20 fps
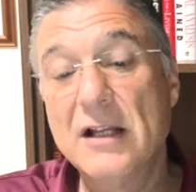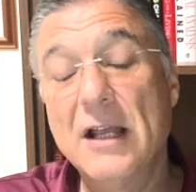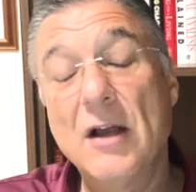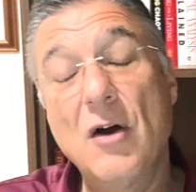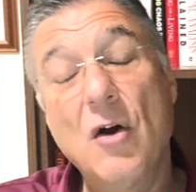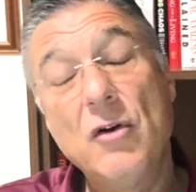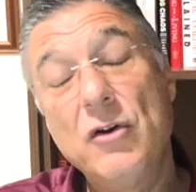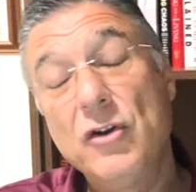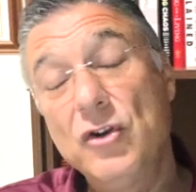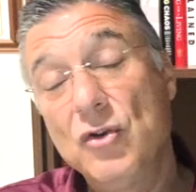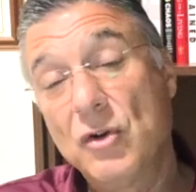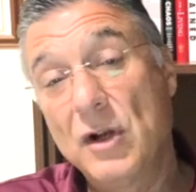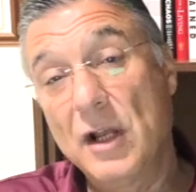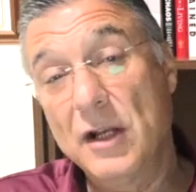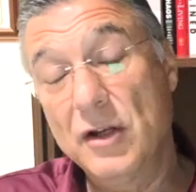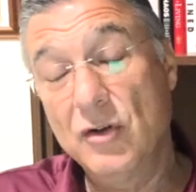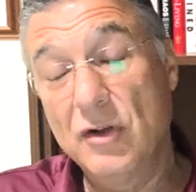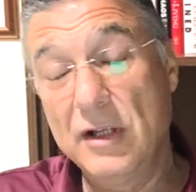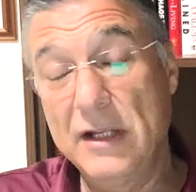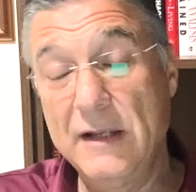Or you
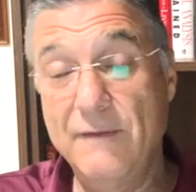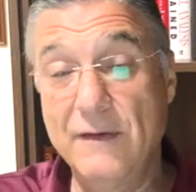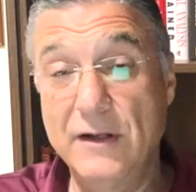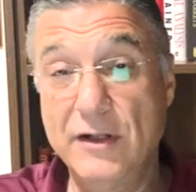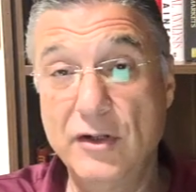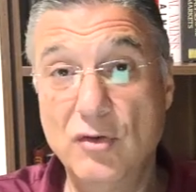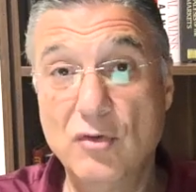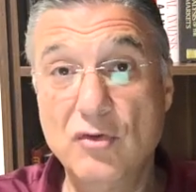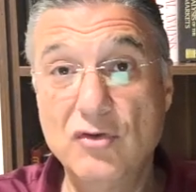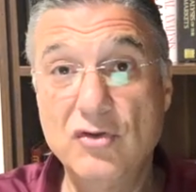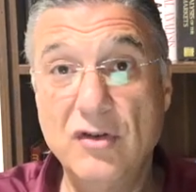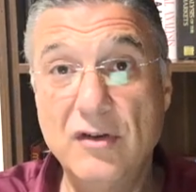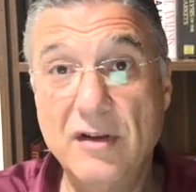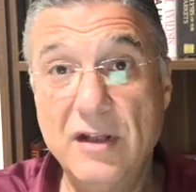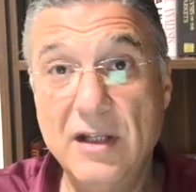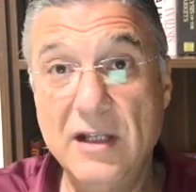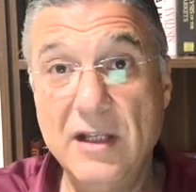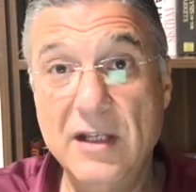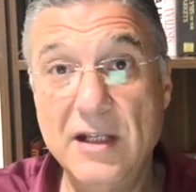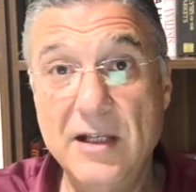can even use
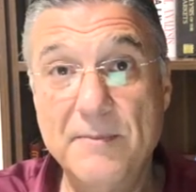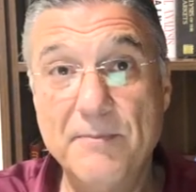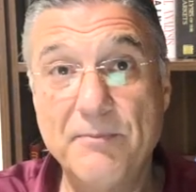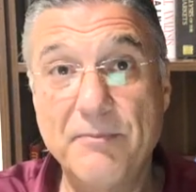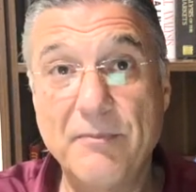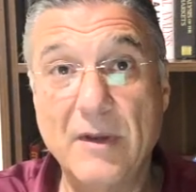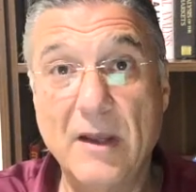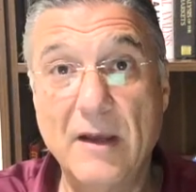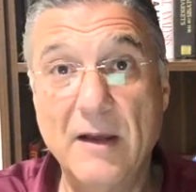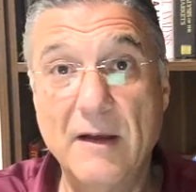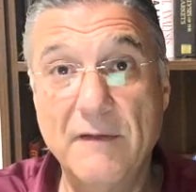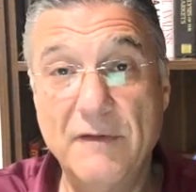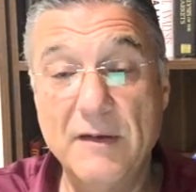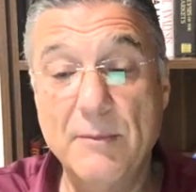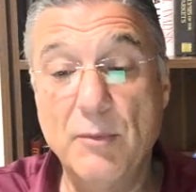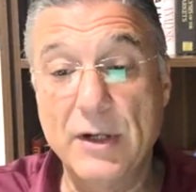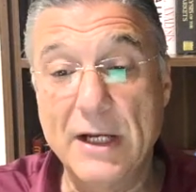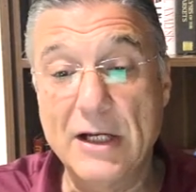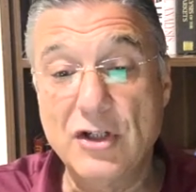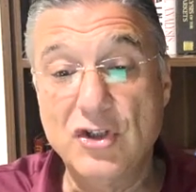the
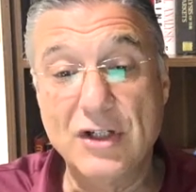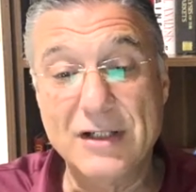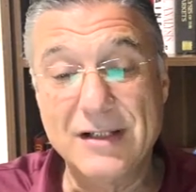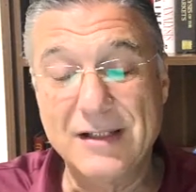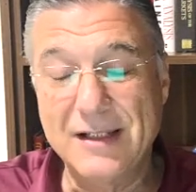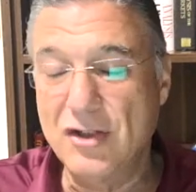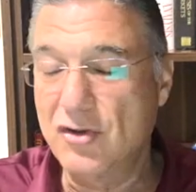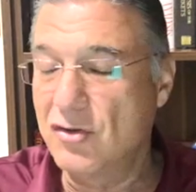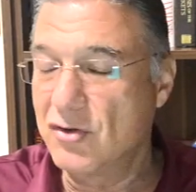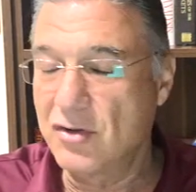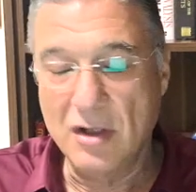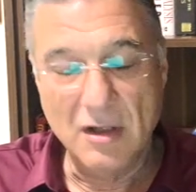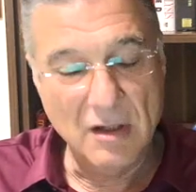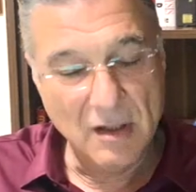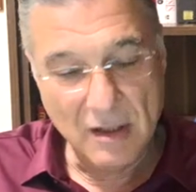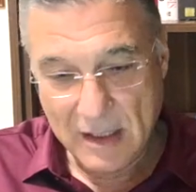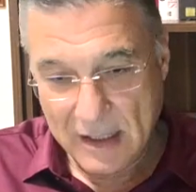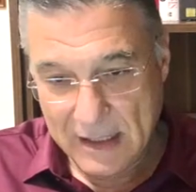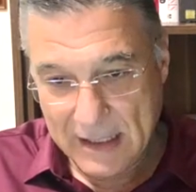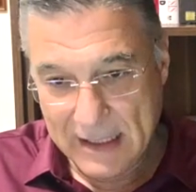Fibonacci extensions.
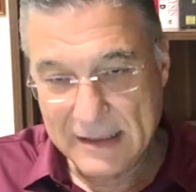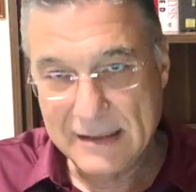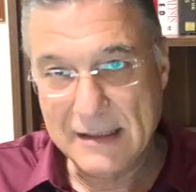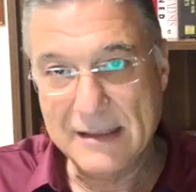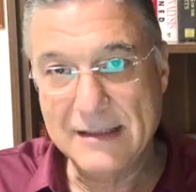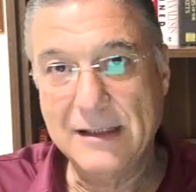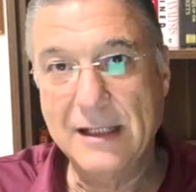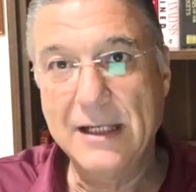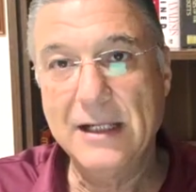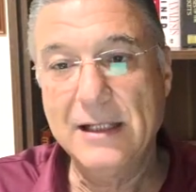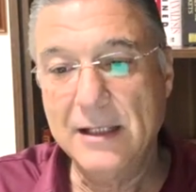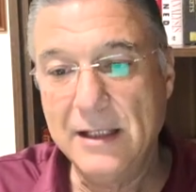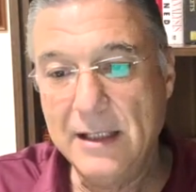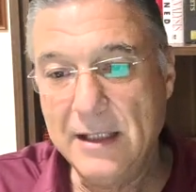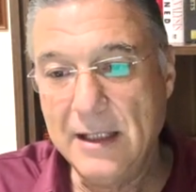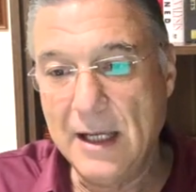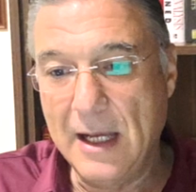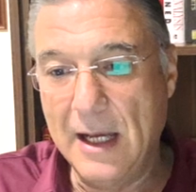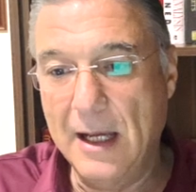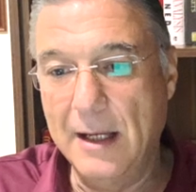It's strictly
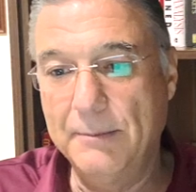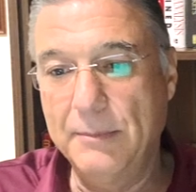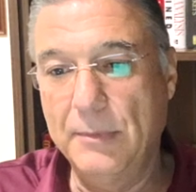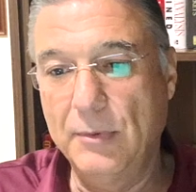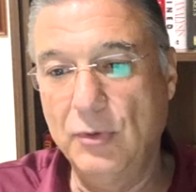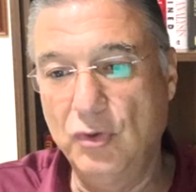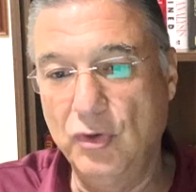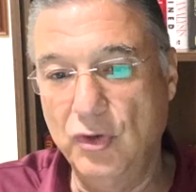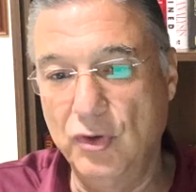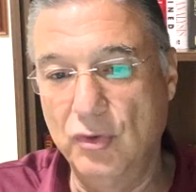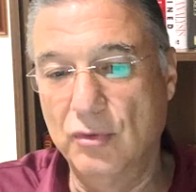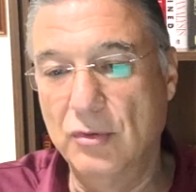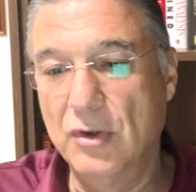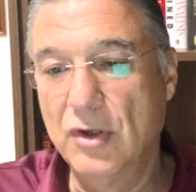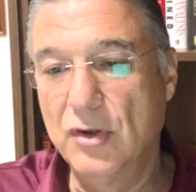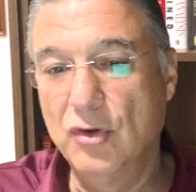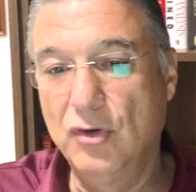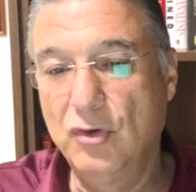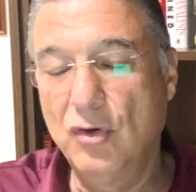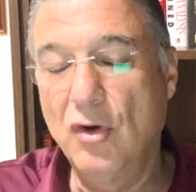up to you.
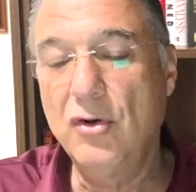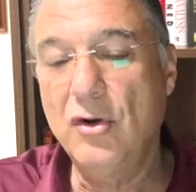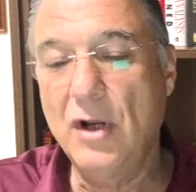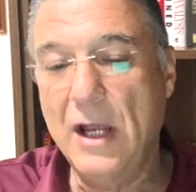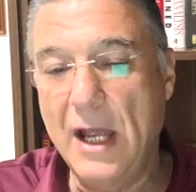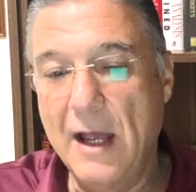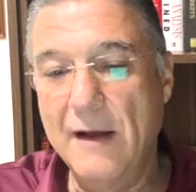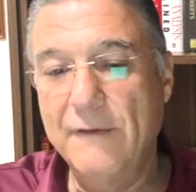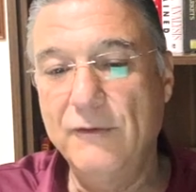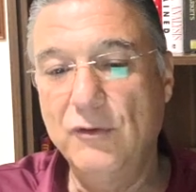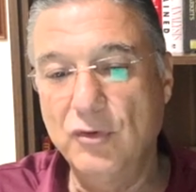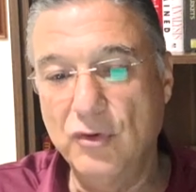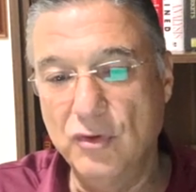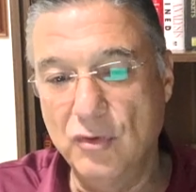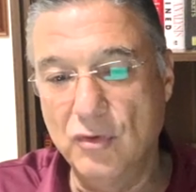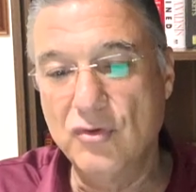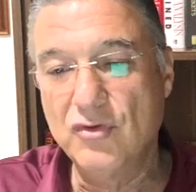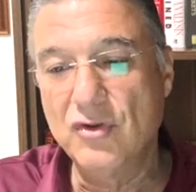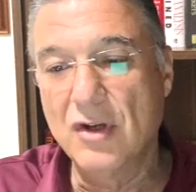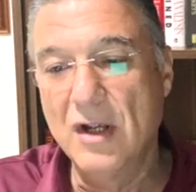You don't have to
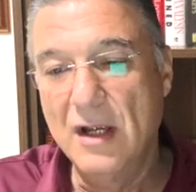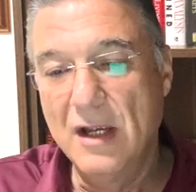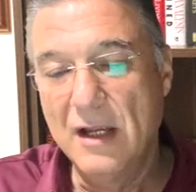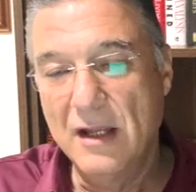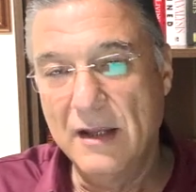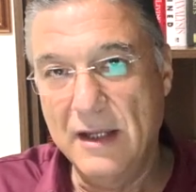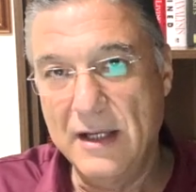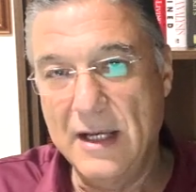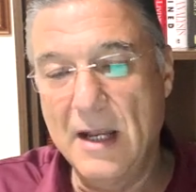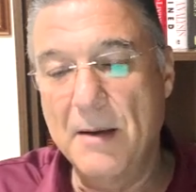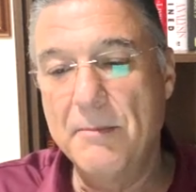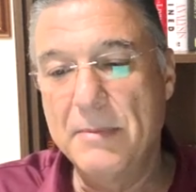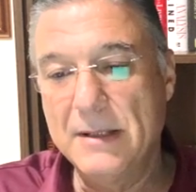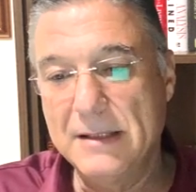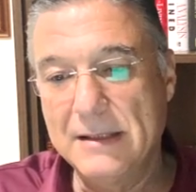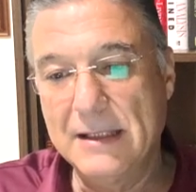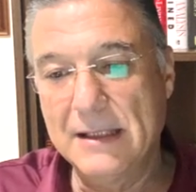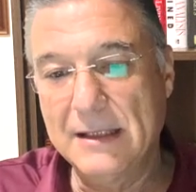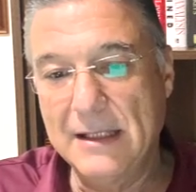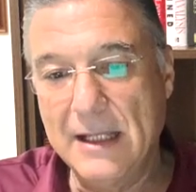use the numbers
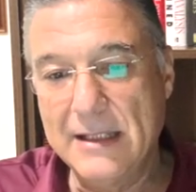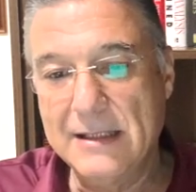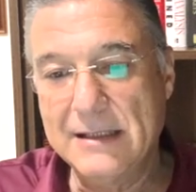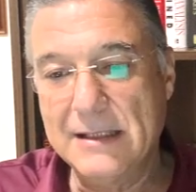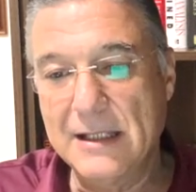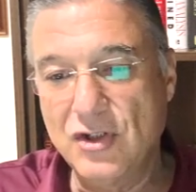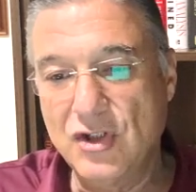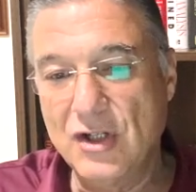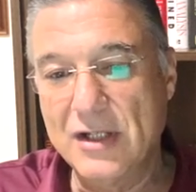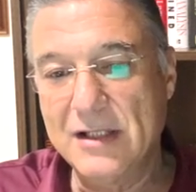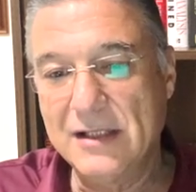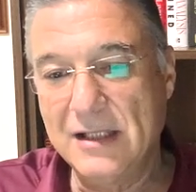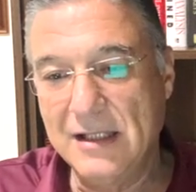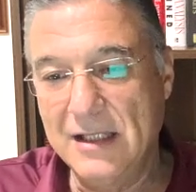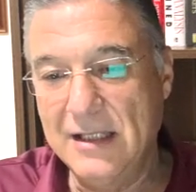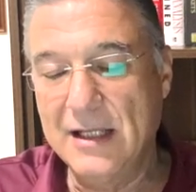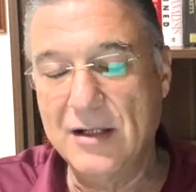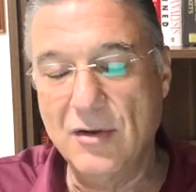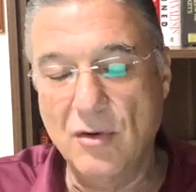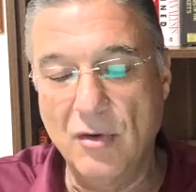that I suggest
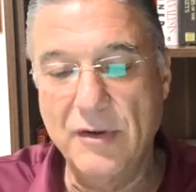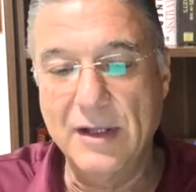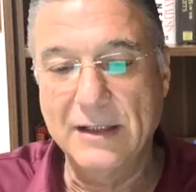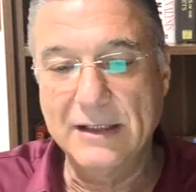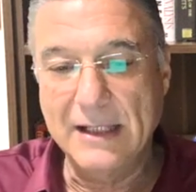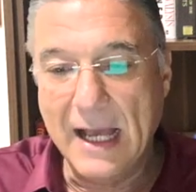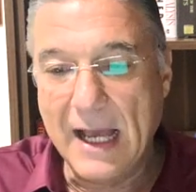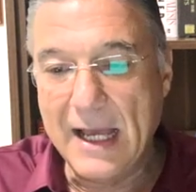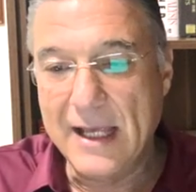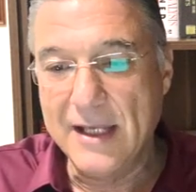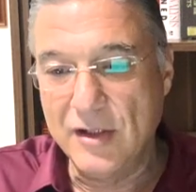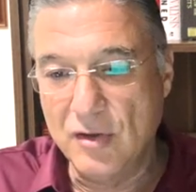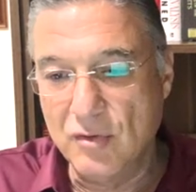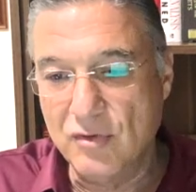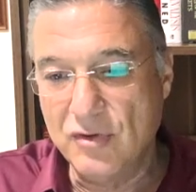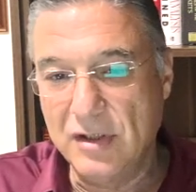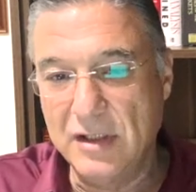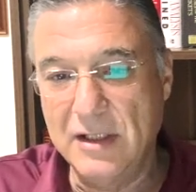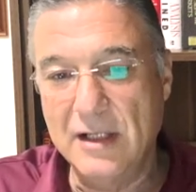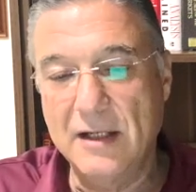here or that I use
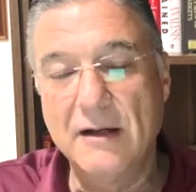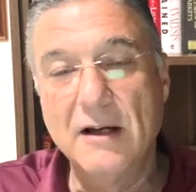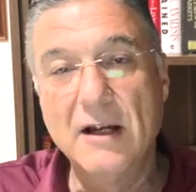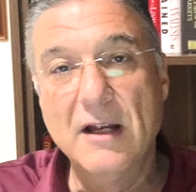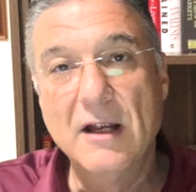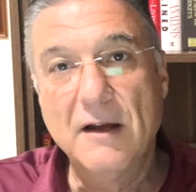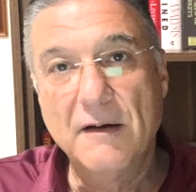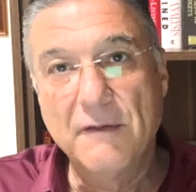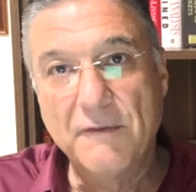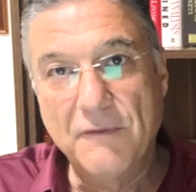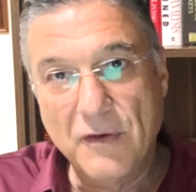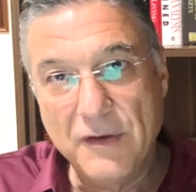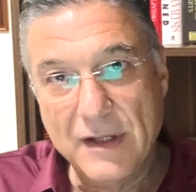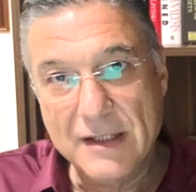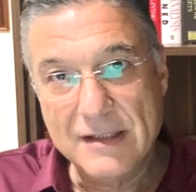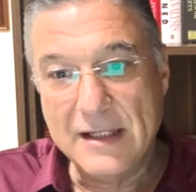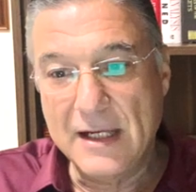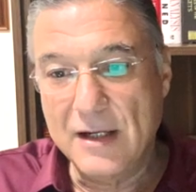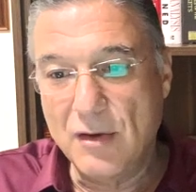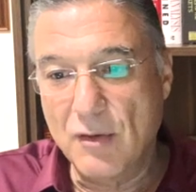here for the
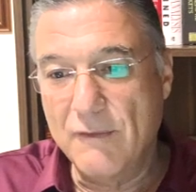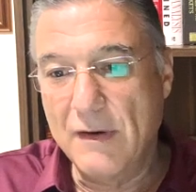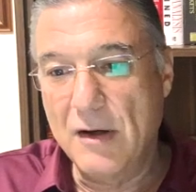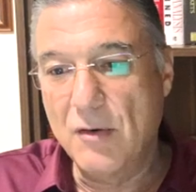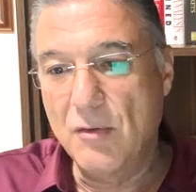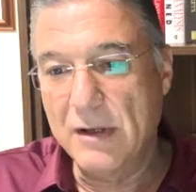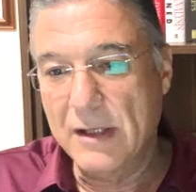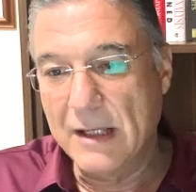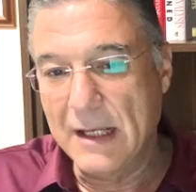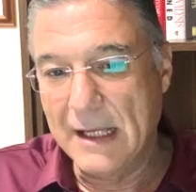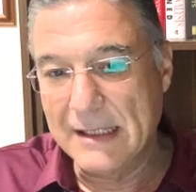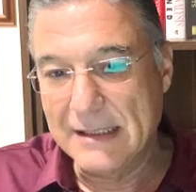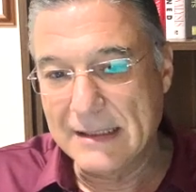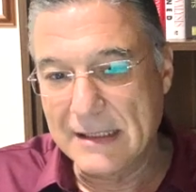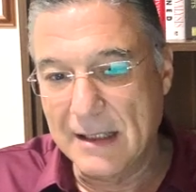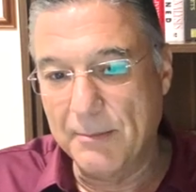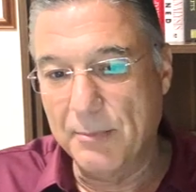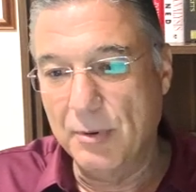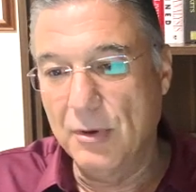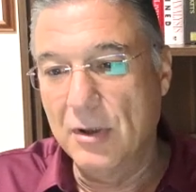sake of our
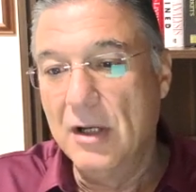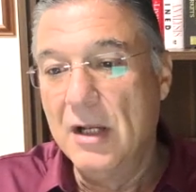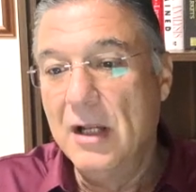example.